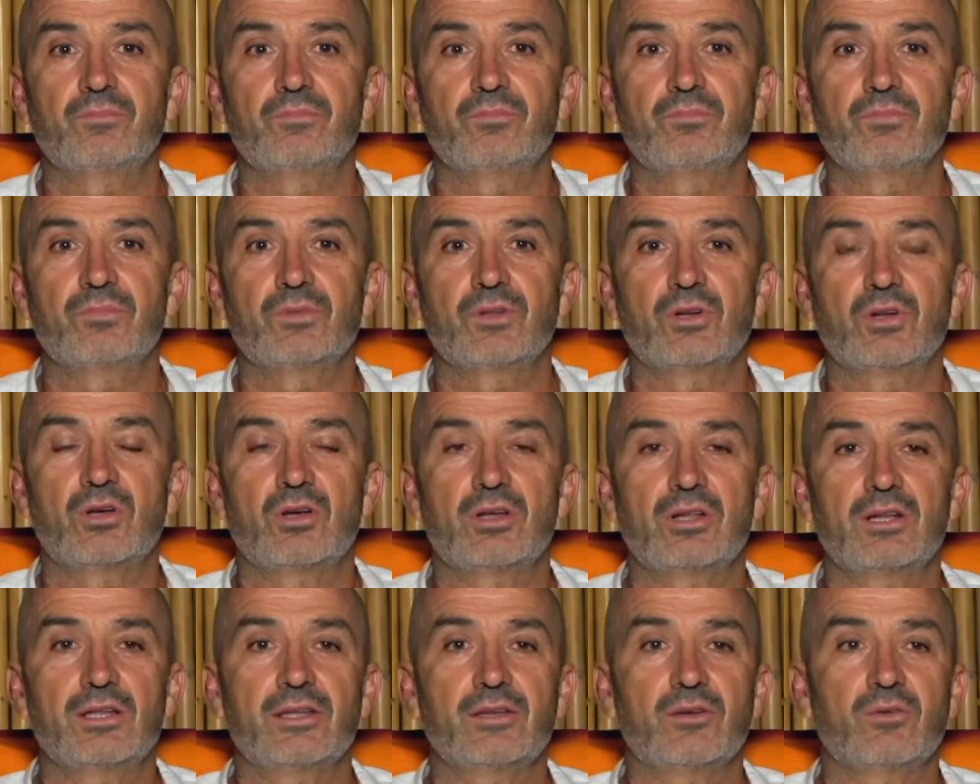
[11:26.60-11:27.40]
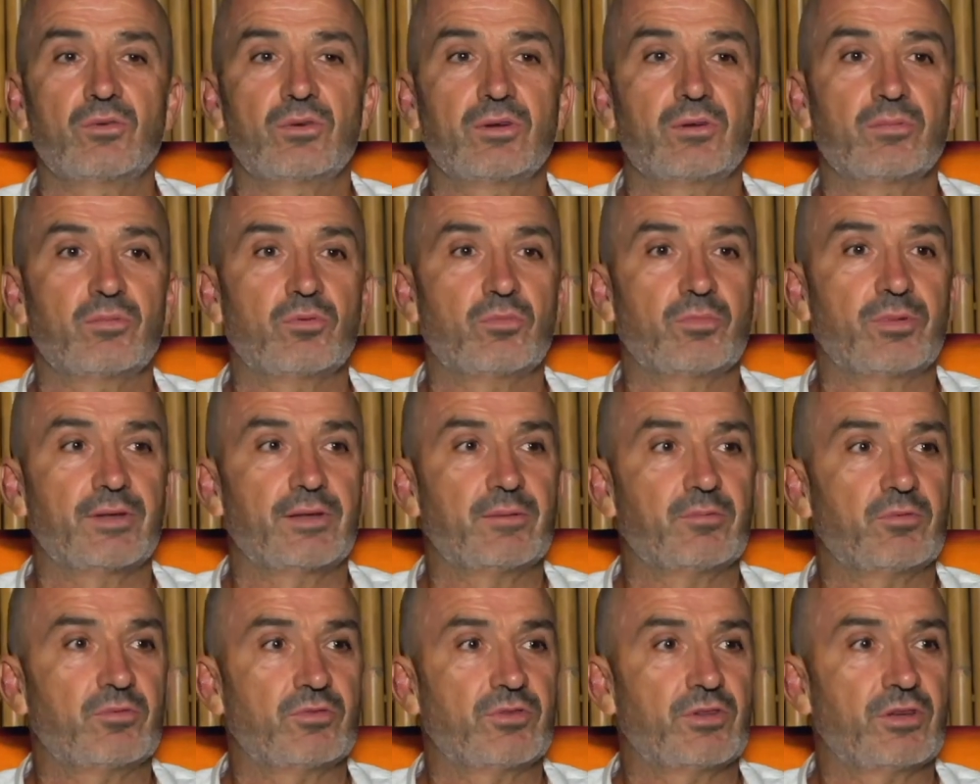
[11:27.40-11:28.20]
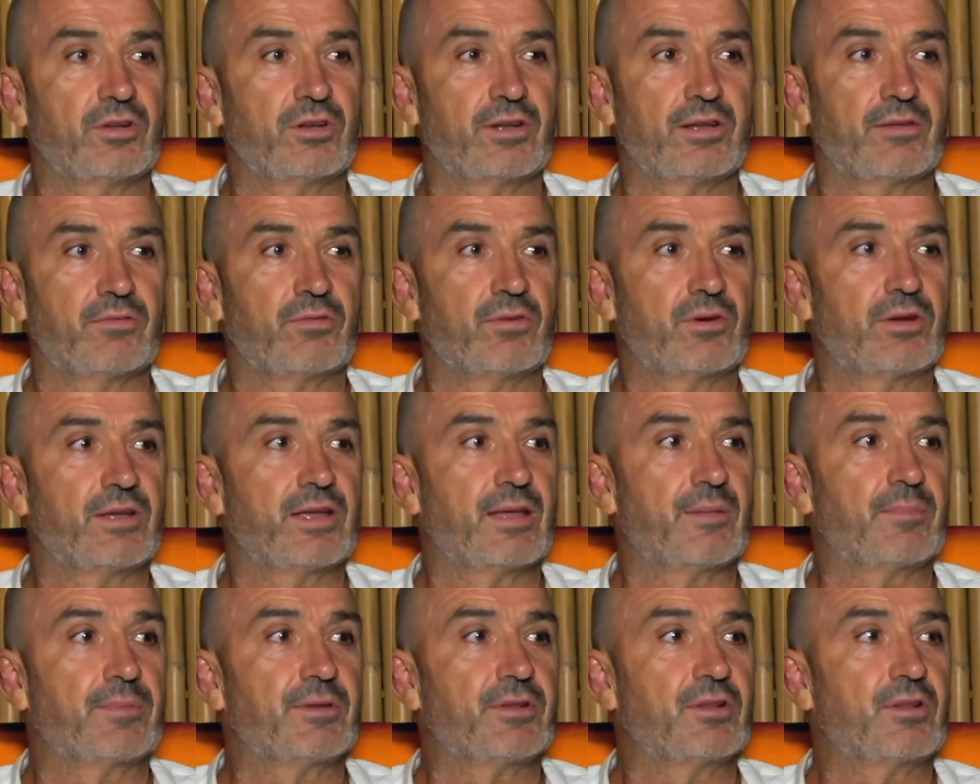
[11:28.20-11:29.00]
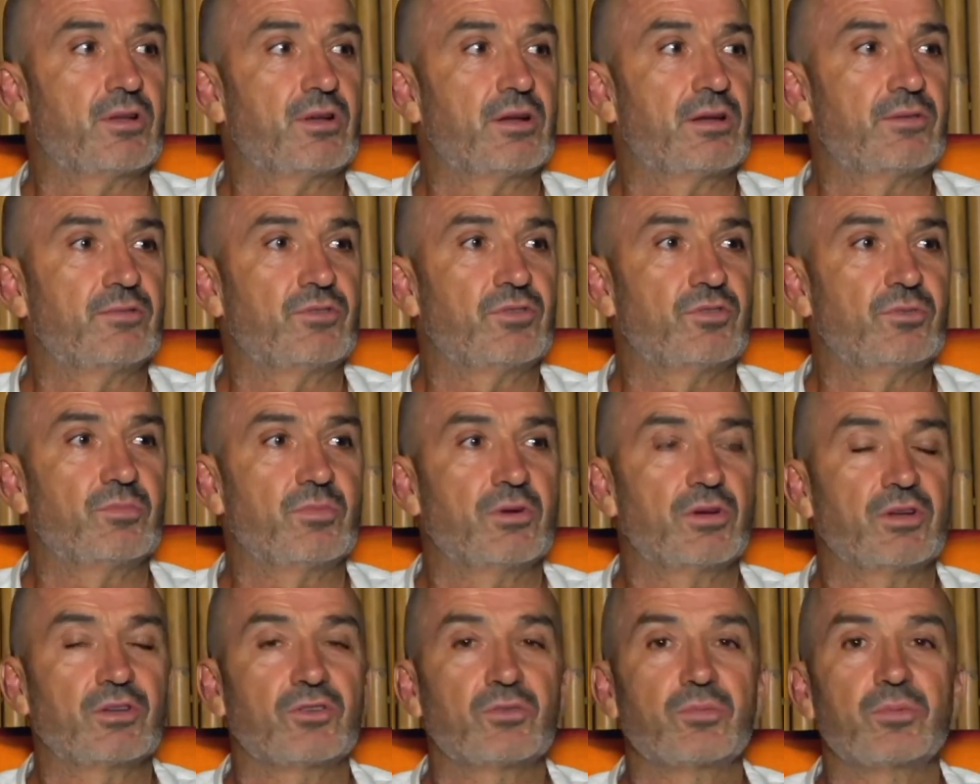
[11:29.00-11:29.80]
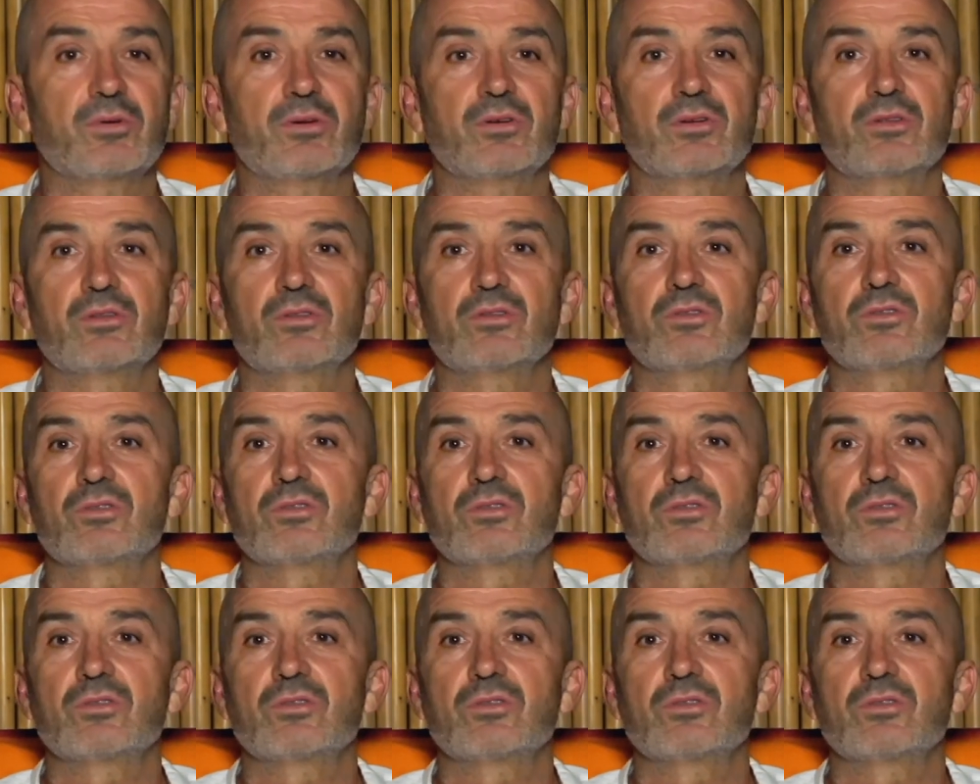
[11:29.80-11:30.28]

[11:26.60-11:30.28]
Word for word: But highly agreeable people don't have very happy lives, is my experience.